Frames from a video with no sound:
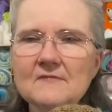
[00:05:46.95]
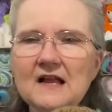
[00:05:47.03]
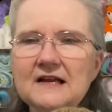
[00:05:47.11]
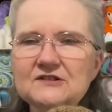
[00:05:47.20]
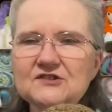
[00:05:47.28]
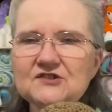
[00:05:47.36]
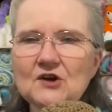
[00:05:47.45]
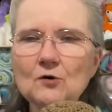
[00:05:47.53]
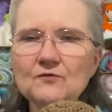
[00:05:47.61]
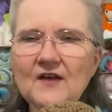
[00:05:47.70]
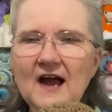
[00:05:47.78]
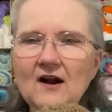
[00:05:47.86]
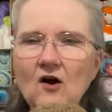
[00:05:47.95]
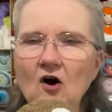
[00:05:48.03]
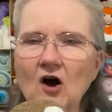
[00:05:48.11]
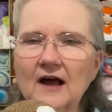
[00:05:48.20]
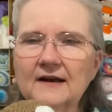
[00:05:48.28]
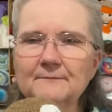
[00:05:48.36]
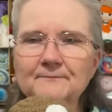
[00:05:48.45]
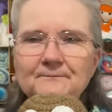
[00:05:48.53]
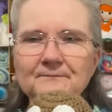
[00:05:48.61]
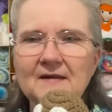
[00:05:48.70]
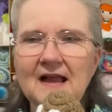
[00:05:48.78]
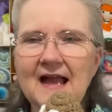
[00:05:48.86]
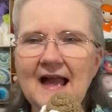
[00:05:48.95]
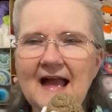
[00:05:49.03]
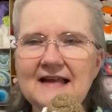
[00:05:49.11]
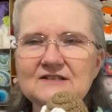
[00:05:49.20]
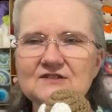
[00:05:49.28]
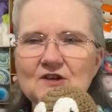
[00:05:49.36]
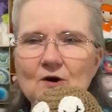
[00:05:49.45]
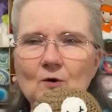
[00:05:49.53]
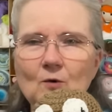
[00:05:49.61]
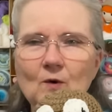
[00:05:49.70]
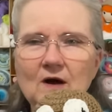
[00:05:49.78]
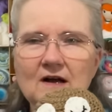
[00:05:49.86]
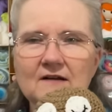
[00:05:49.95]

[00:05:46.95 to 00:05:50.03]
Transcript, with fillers: and sewed that on. And so